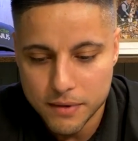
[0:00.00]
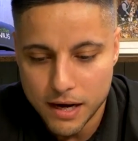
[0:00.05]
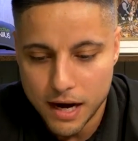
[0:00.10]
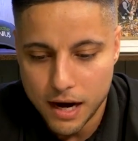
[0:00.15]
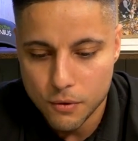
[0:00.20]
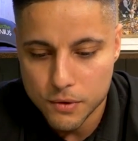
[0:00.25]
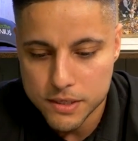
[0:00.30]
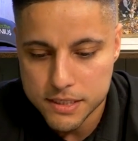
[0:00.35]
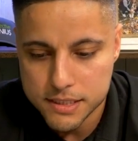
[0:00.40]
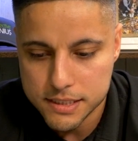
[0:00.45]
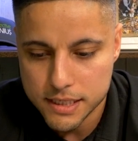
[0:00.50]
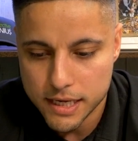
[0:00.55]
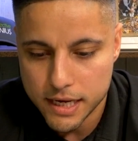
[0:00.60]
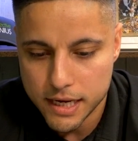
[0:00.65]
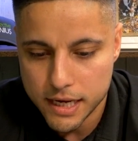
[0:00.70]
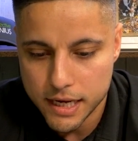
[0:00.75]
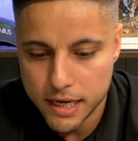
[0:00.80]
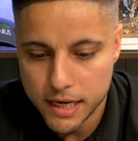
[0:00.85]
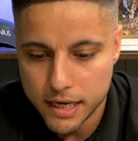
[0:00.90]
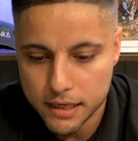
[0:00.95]
I would
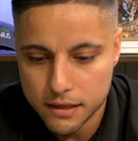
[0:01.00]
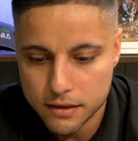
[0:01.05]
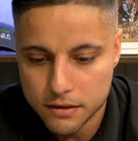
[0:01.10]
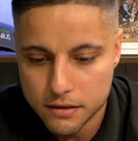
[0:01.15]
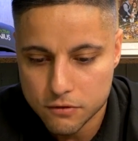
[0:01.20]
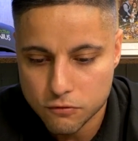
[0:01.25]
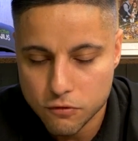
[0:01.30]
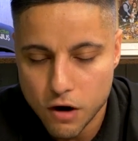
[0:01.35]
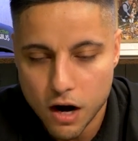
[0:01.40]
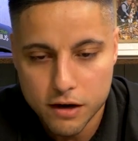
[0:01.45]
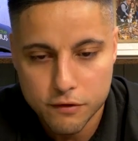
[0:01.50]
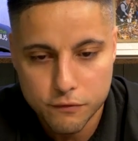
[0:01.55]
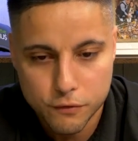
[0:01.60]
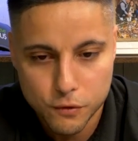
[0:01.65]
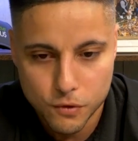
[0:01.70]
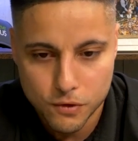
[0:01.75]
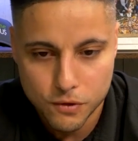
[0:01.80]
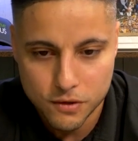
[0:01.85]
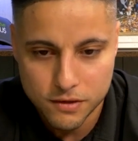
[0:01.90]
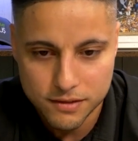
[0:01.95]
say Rocket
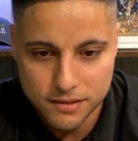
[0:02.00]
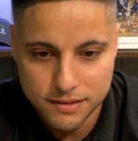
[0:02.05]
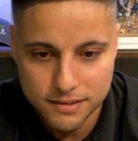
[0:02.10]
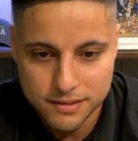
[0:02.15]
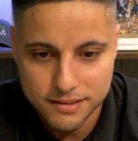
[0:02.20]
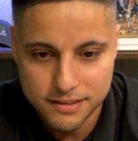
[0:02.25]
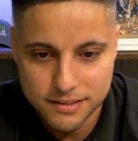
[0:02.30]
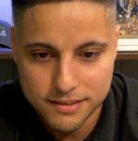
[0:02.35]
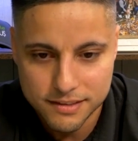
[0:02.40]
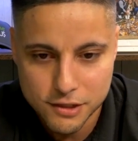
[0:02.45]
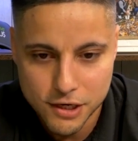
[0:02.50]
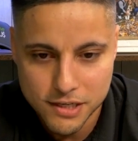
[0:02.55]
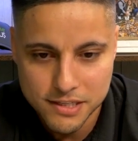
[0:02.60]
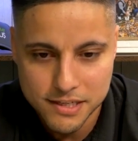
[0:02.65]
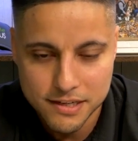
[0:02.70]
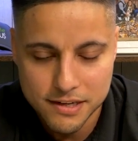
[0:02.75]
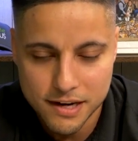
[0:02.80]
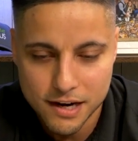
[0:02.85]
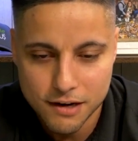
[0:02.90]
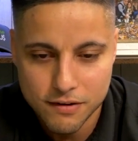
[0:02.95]
Fuel. Jesse
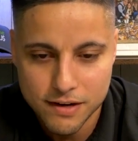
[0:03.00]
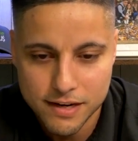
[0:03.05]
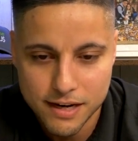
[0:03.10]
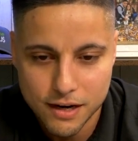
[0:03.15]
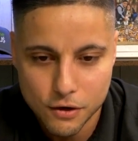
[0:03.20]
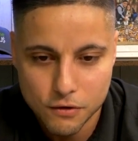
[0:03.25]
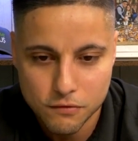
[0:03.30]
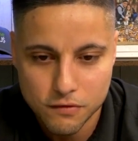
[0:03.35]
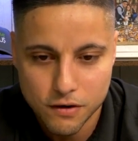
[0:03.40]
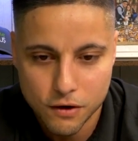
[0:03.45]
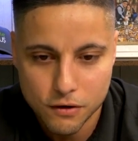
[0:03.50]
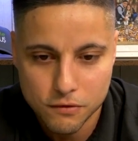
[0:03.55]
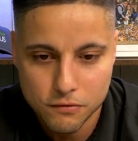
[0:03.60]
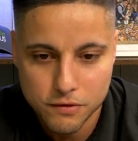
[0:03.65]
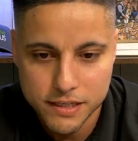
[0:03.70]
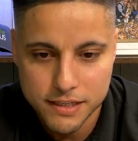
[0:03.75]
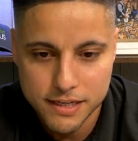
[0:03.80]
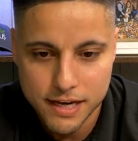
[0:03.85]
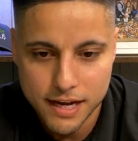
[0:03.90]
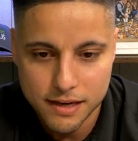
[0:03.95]
and I right now are
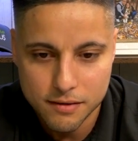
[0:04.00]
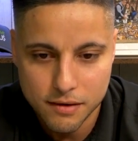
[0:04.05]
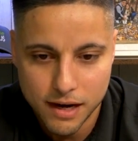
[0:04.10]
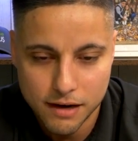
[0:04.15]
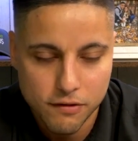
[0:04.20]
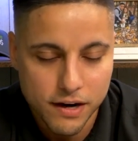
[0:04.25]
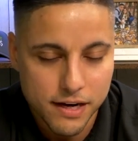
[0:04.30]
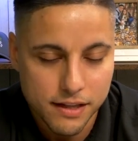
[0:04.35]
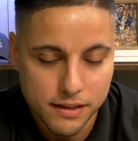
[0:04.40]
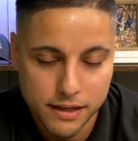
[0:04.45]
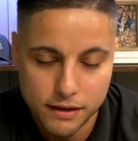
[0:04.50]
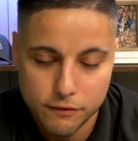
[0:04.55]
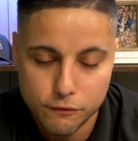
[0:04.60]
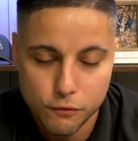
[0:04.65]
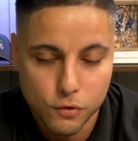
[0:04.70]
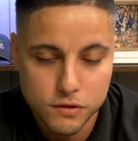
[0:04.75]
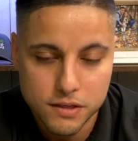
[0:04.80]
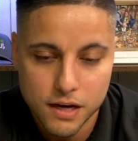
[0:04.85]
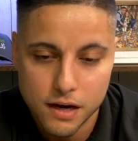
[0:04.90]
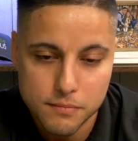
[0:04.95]
reading that. I read it like 4
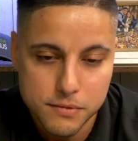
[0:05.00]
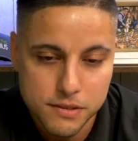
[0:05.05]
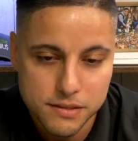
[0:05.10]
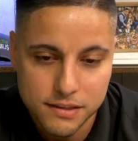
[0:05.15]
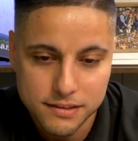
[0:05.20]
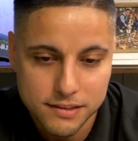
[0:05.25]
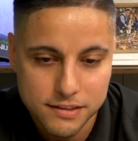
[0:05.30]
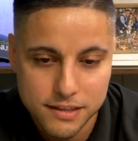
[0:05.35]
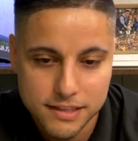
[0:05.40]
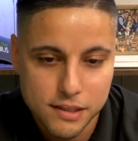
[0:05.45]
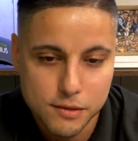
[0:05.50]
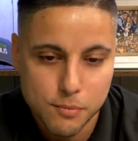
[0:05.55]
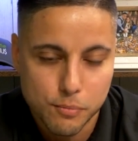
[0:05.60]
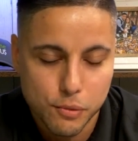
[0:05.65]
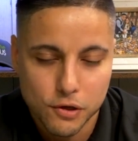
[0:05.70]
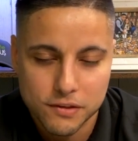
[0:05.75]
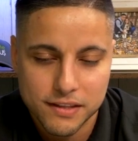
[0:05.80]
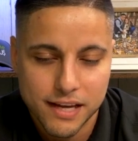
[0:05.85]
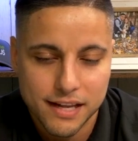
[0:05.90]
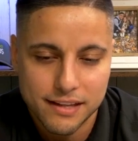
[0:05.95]
times. It's just a
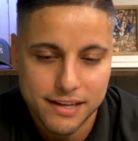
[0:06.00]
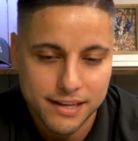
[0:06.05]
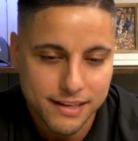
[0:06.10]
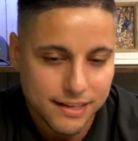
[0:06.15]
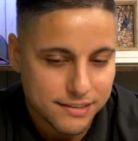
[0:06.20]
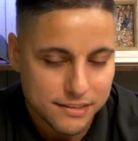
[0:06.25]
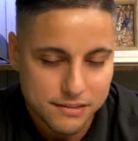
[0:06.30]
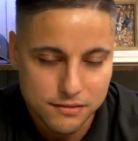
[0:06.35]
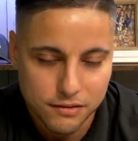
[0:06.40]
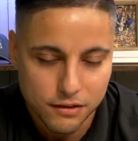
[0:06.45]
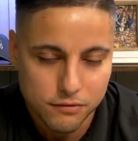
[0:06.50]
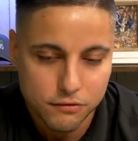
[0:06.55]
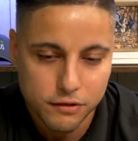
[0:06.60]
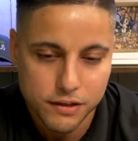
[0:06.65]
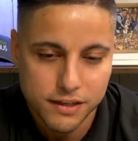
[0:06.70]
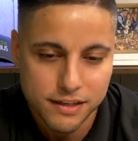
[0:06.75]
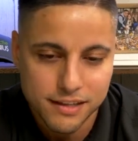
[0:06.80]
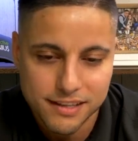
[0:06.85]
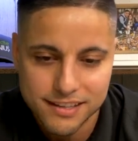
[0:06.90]
book that, like, I just love reading.